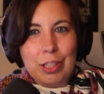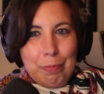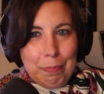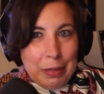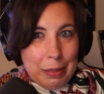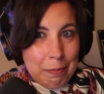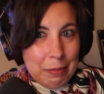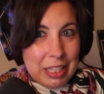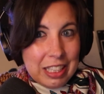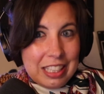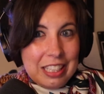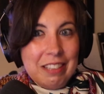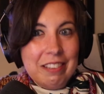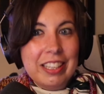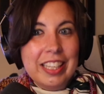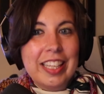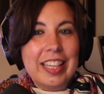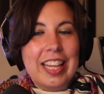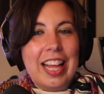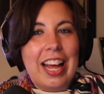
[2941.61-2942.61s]
beat me to
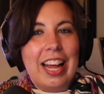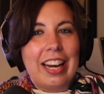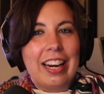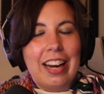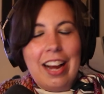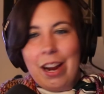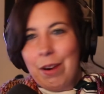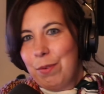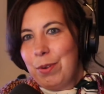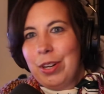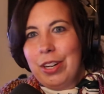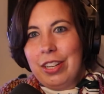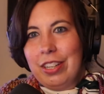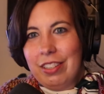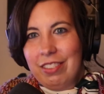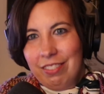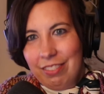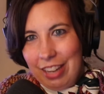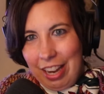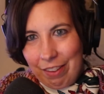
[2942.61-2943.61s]
it, then I wouldn't
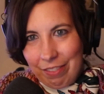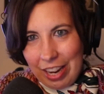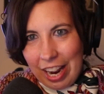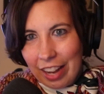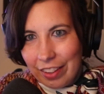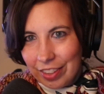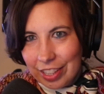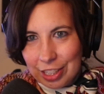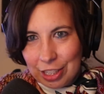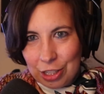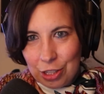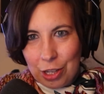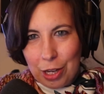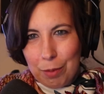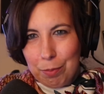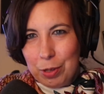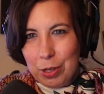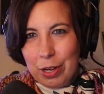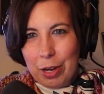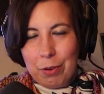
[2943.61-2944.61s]
have had this
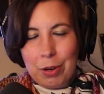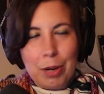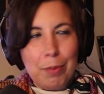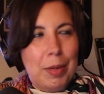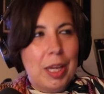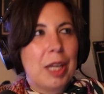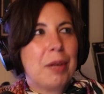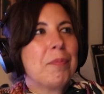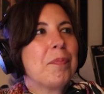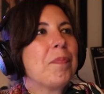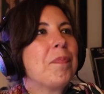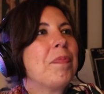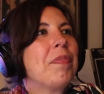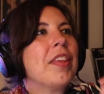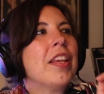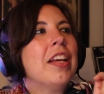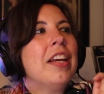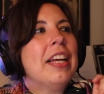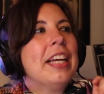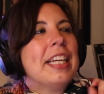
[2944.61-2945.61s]
trip. You get what I mean?
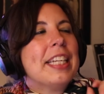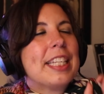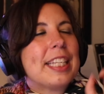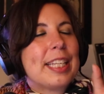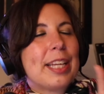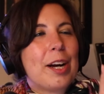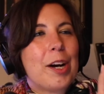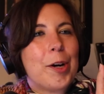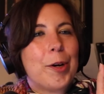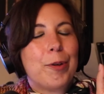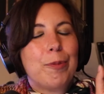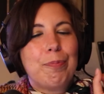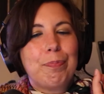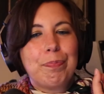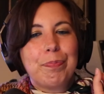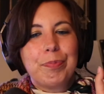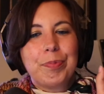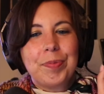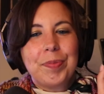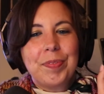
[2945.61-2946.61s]
So
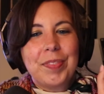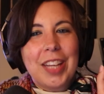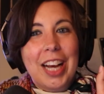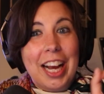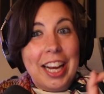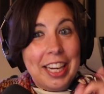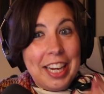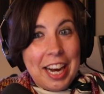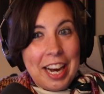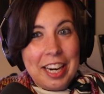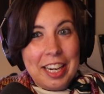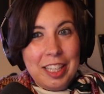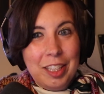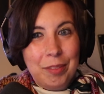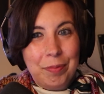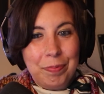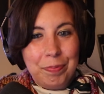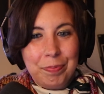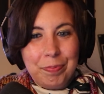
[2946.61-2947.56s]
I got it.